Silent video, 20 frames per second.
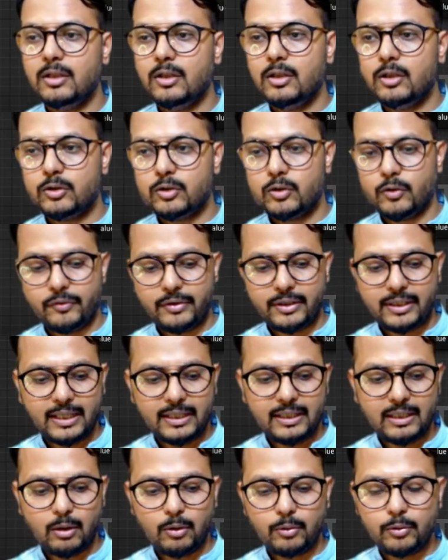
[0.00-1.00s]
So we can
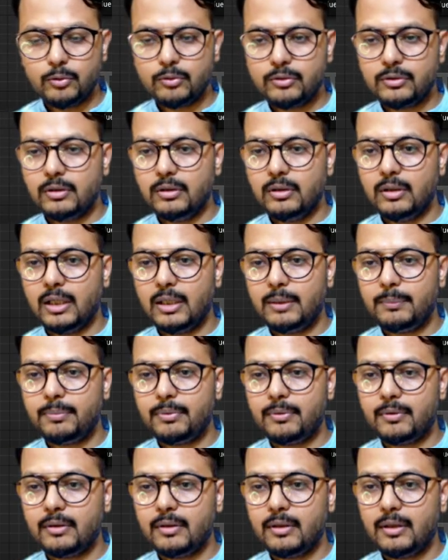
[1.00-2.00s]
now use Larp
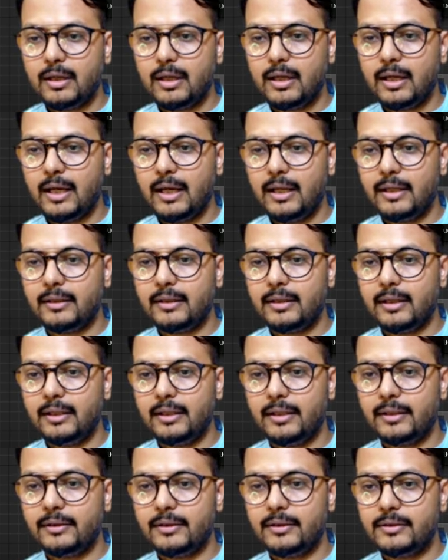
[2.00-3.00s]
and
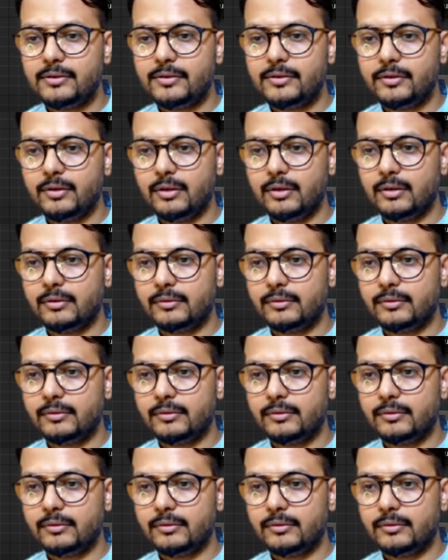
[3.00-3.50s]
connect this here.